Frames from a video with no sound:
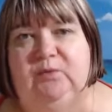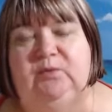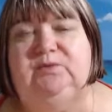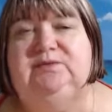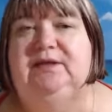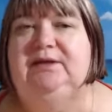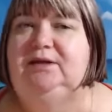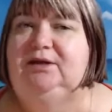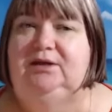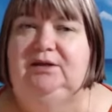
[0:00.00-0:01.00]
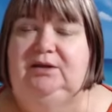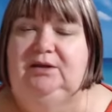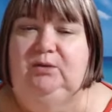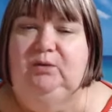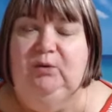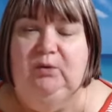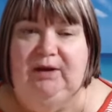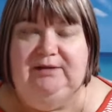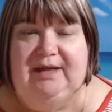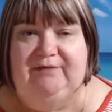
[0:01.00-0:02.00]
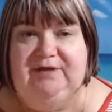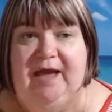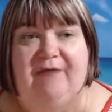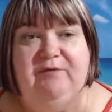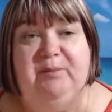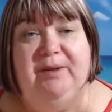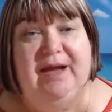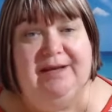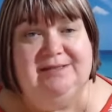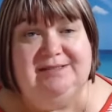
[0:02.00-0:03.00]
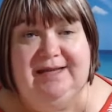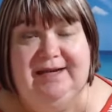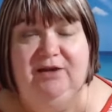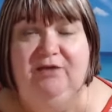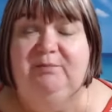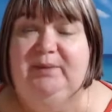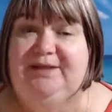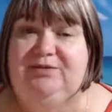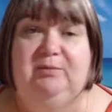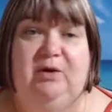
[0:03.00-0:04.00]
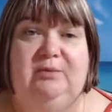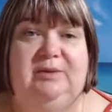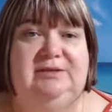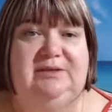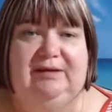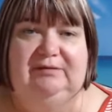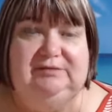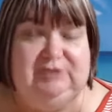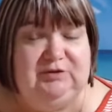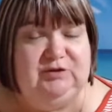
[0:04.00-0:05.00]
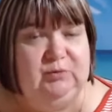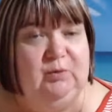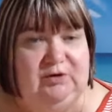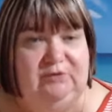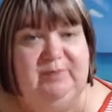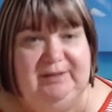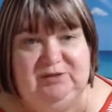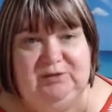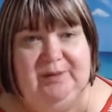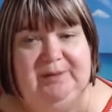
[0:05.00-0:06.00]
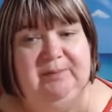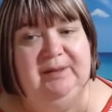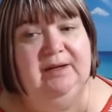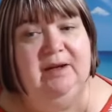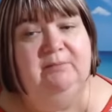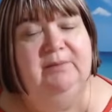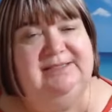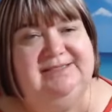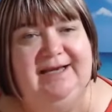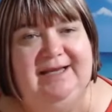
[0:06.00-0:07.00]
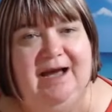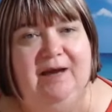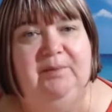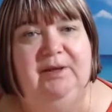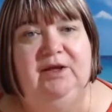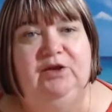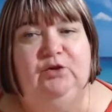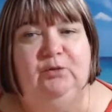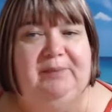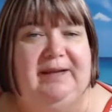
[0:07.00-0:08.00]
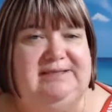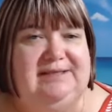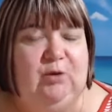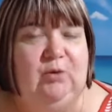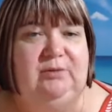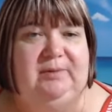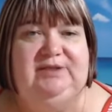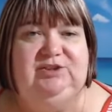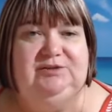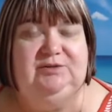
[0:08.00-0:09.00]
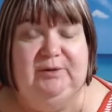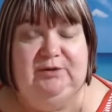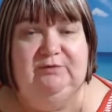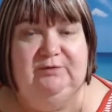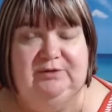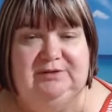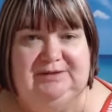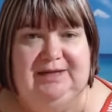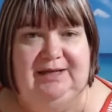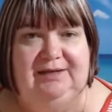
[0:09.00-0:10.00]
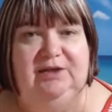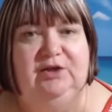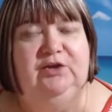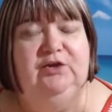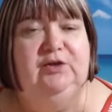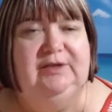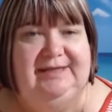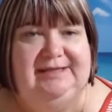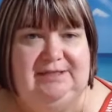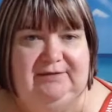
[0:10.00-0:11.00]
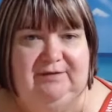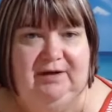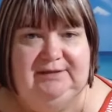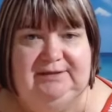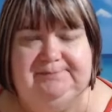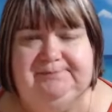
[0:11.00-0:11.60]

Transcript: rules that we're all going to have a better understanding of, but at the moment, just do what you've been doing. But by setting up your basic automations when you first start, you can easily find it.